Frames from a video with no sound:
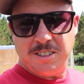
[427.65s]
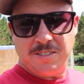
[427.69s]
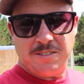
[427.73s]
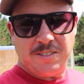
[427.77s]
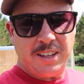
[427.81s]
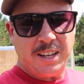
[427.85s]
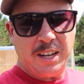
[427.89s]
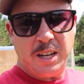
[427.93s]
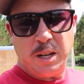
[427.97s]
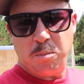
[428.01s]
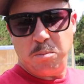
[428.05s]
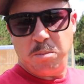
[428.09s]
If
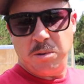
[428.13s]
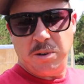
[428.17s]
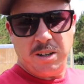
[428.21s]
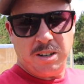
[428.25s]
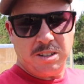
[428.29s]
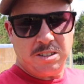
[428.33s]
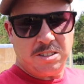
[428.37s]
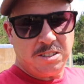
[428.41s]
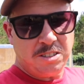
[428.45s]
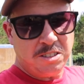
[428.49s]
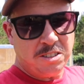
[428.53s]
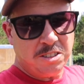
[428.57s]
the egg
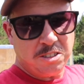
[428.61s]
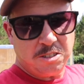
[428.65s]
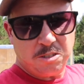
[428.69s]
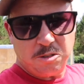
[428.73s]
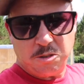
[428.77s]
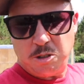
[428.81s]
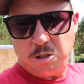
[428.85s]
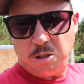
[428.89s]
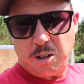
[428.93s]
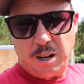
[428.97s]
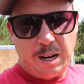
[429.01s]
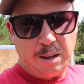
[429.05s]
production
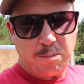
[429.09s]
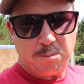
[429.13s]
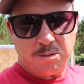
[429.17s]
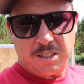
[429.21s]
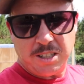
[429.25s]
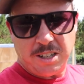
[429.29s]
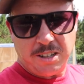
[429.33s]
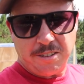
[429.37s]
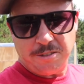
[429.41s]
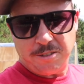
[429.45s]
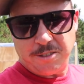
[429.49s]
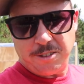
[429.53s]
just drops
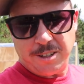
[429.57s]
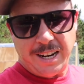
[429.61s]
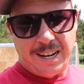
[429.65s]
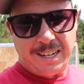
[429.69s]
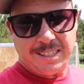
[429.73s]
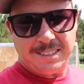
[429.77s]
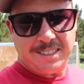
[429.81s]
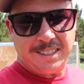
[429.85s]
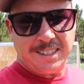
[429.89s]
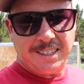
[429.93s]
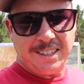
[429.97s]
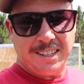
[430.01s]
off
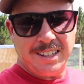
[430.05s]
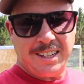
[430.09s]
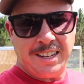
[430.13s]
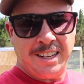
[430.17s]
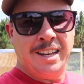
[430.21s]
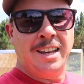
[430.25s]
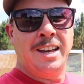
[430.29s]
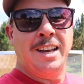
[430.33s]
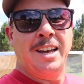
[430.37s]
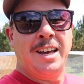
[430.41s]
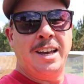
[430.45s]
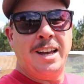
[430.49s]

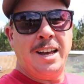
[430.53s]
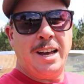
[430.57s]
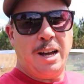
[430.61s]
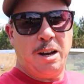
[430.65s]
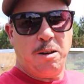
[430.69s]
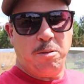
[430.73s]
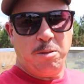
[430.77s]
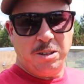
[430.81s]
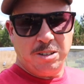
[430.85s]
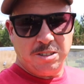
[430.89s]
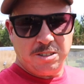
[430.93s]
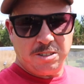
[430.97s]
drastically,
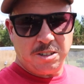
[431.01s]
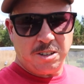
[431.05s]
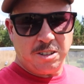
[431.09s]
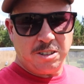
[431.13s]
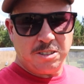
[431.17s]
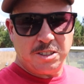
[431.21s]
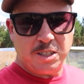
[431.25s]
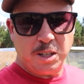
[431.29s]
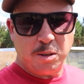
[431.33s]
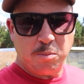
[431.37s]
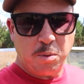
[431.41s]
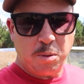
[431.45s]
I will
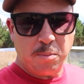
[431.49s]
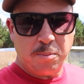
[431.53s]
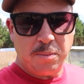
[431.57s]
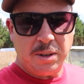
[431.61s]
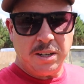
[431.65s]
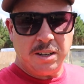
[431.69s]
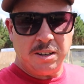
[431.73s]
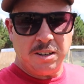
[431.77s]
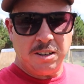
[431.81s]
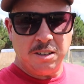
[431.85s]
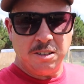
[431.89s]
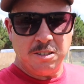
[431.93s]
start
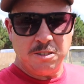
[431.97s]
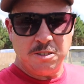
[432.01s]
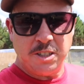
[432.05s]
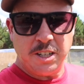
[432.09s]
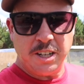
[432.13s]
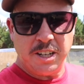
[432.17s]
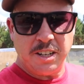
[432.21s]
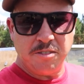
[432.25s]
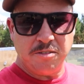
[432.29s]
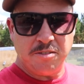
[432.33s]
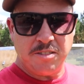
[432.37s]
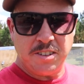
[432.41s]
supplementing a little
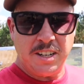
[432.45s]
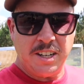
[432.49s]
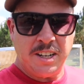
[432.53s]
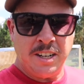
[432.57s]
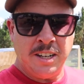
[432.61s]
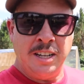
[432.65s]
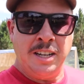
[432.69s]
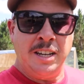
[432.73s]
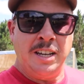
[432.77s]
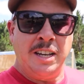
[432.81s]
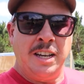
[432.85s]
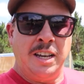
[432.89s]
chicken feed.